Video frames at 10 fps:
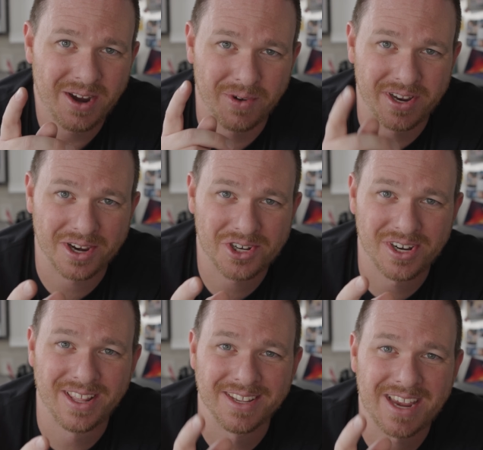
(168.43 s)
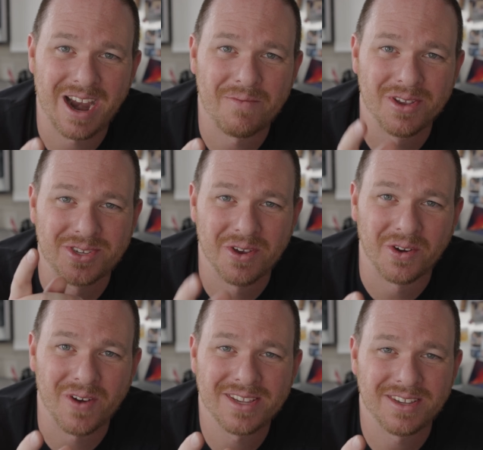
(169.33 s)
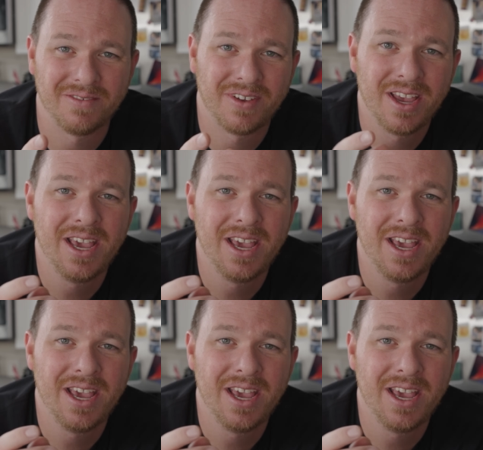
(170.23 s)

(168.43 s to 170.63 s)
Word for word: reduction in this camera is so aggressive,